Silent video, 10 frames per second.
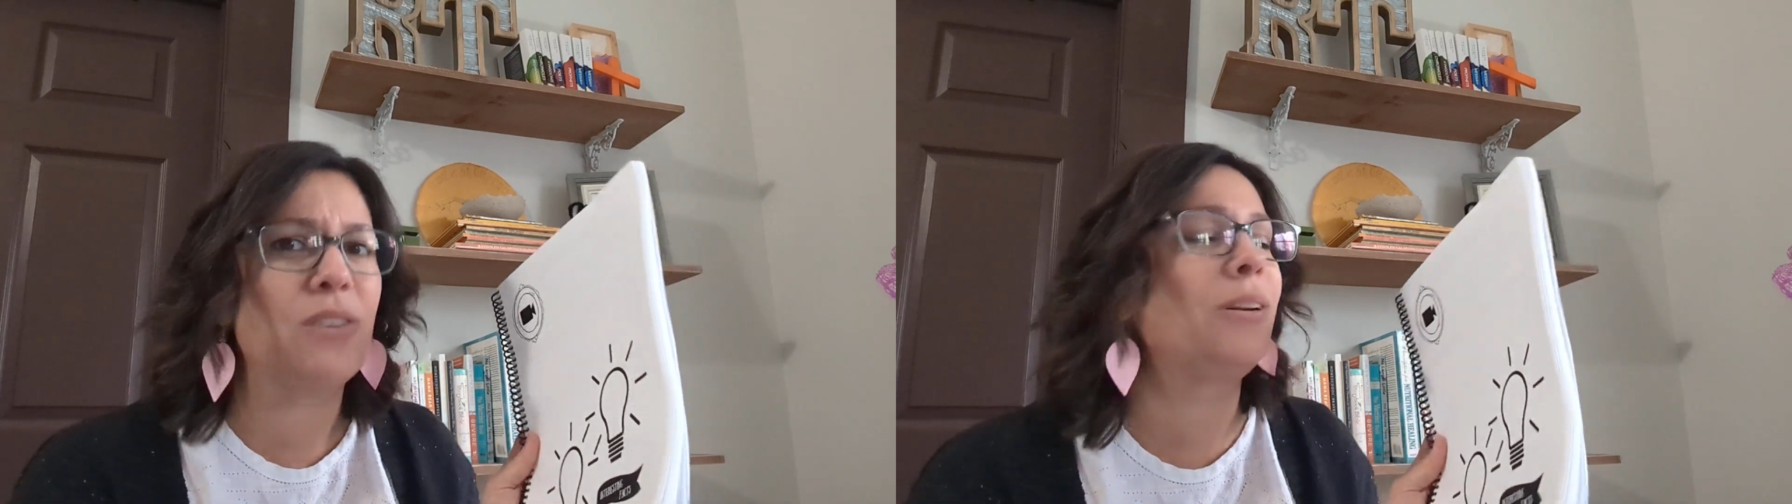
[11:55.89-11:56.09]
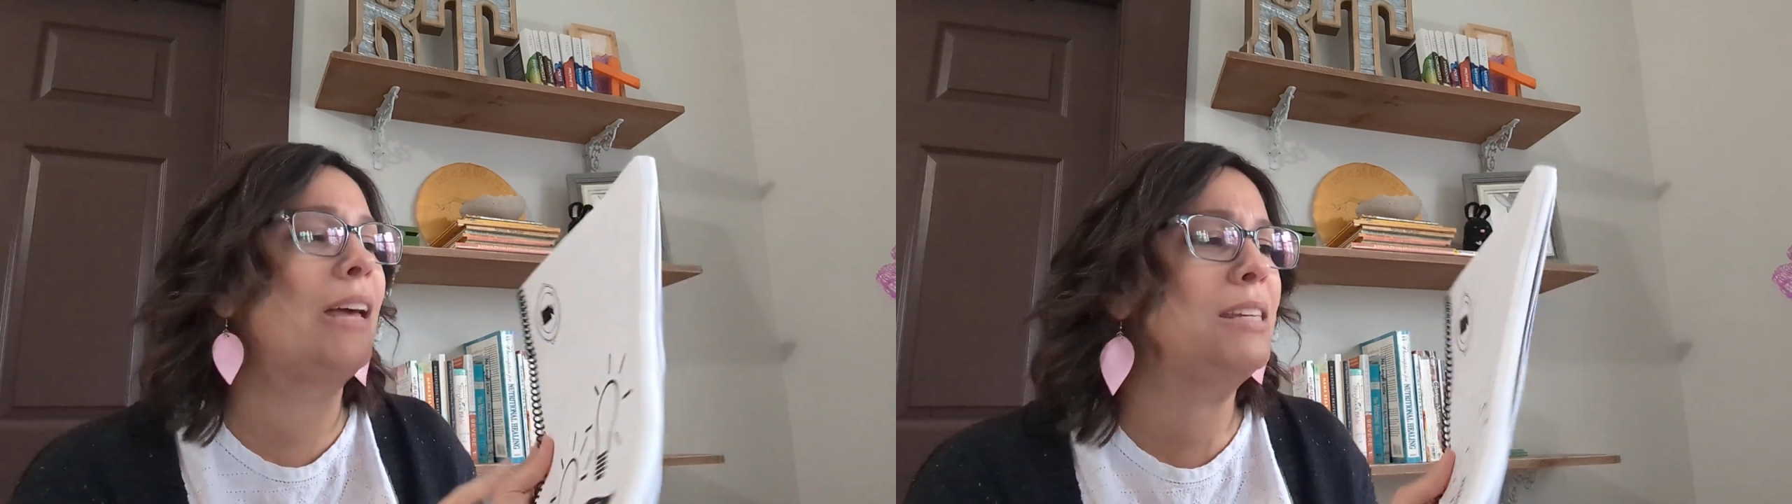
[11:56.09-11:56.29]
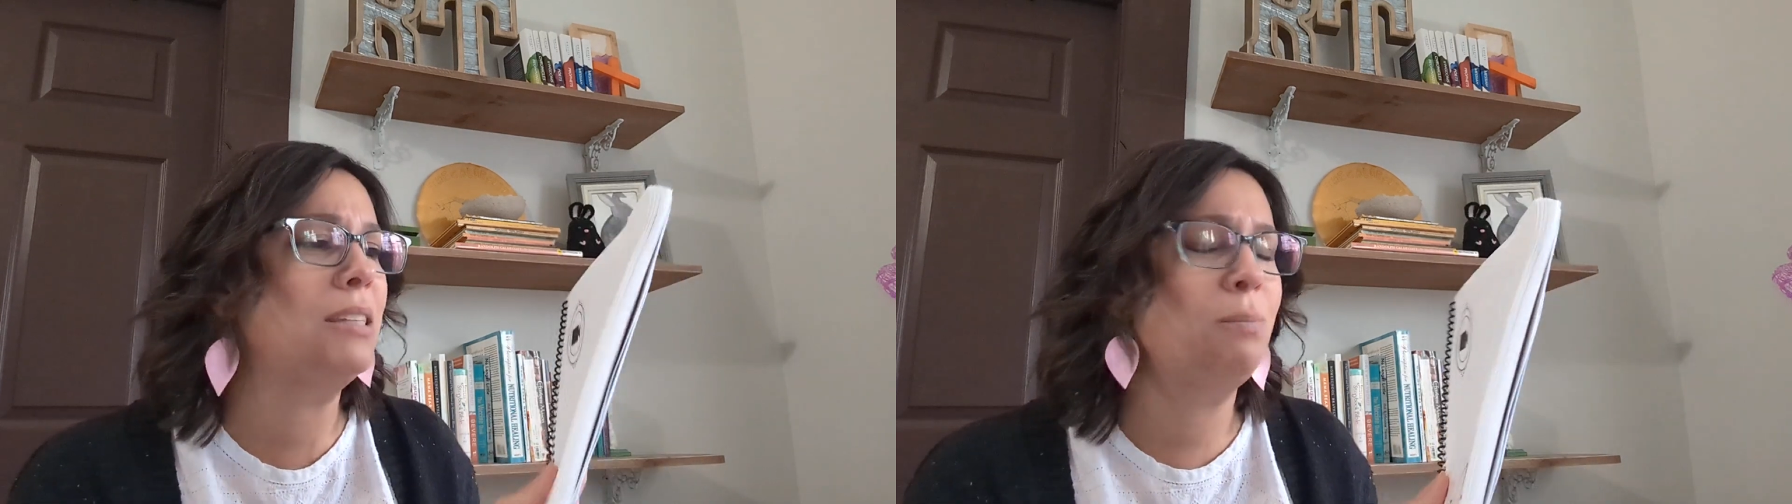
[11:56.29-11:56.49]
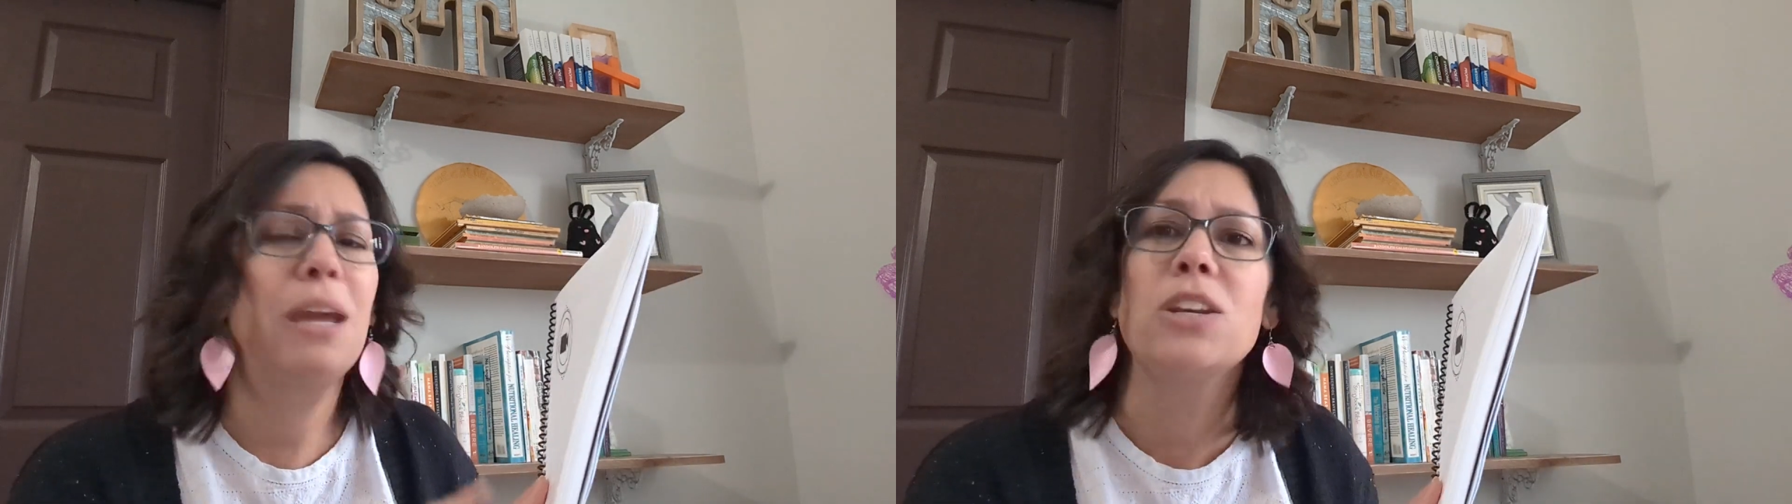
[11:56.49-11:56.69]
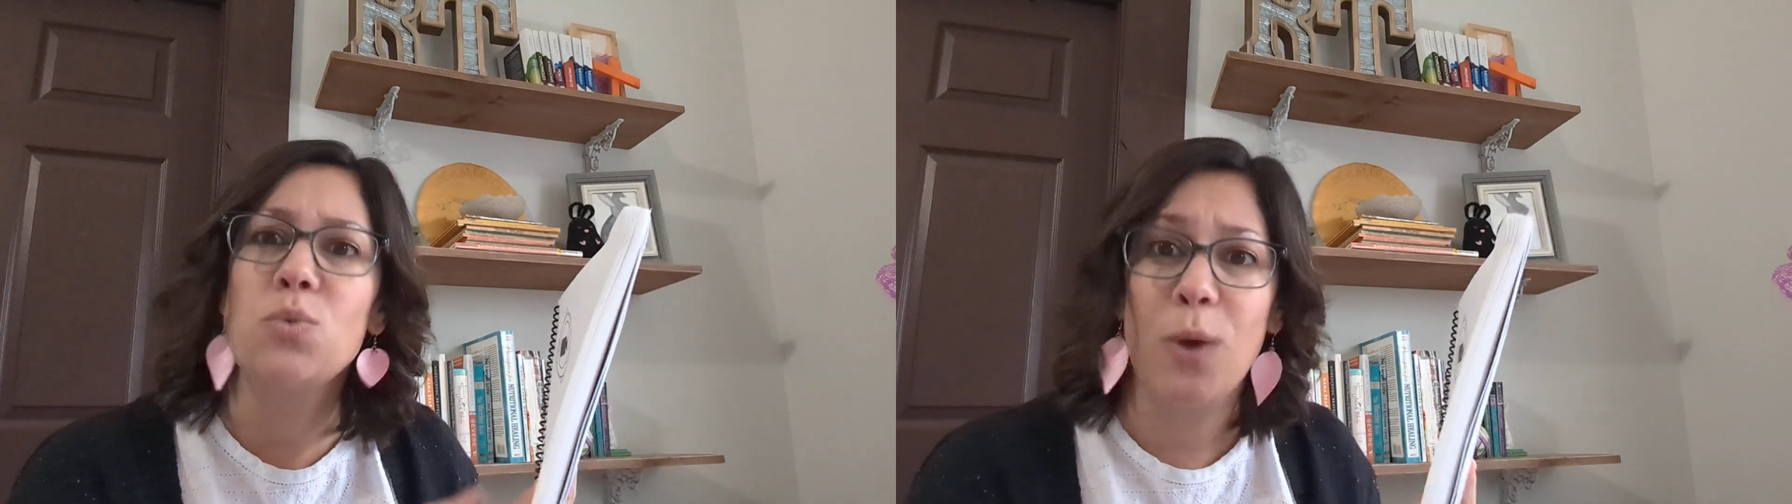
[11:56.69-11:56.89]
utilized this
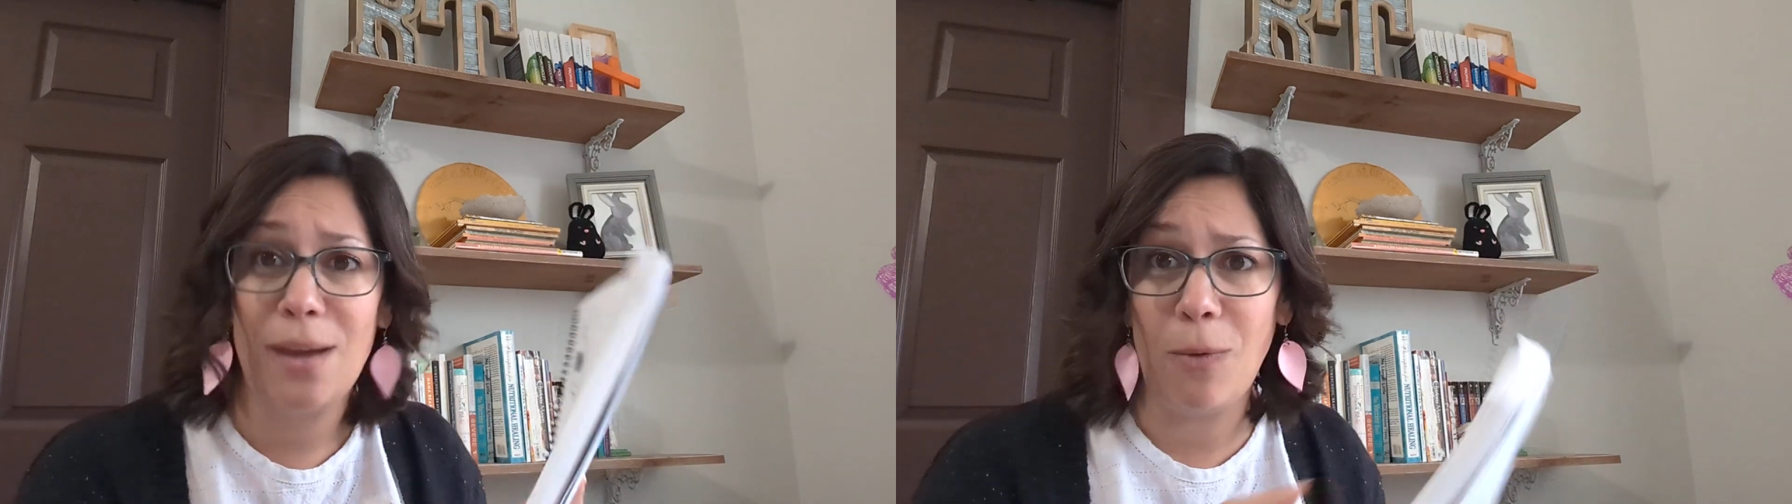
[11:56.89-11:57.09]
page way